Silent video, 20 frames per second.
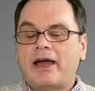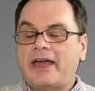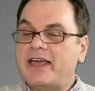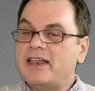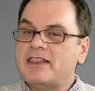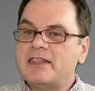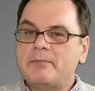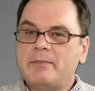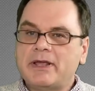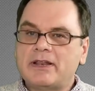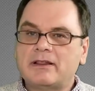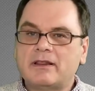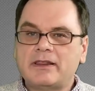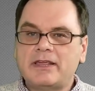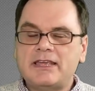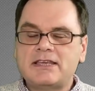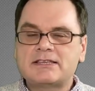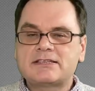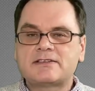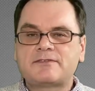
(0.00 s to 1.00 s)
In the
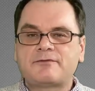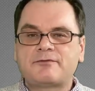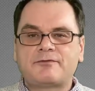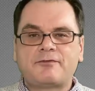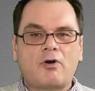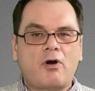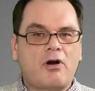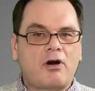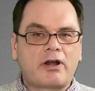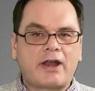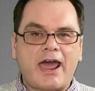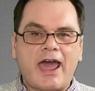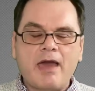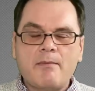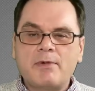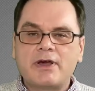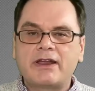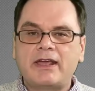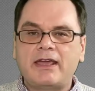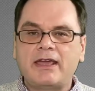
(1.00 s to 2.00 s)
Middle East, for
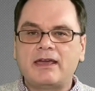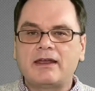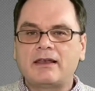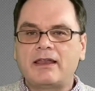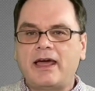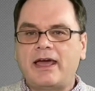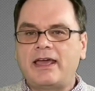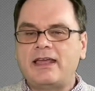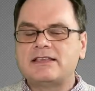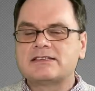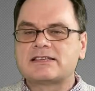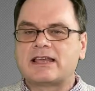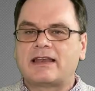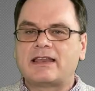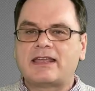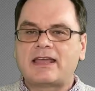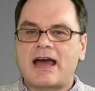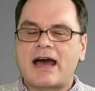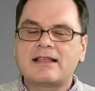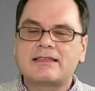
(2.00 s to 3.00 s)
Emirates Airlines
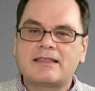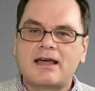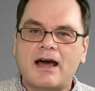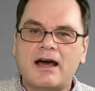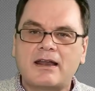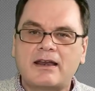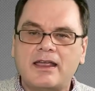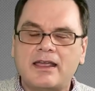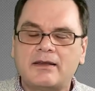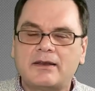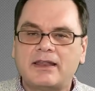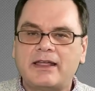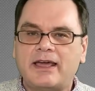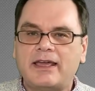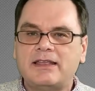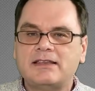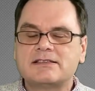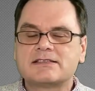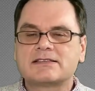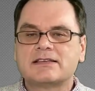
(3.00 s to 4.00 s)
and Qatar
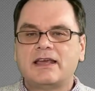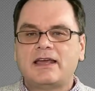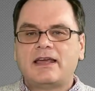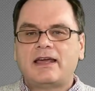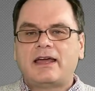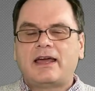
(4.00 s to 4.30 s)
Airlines.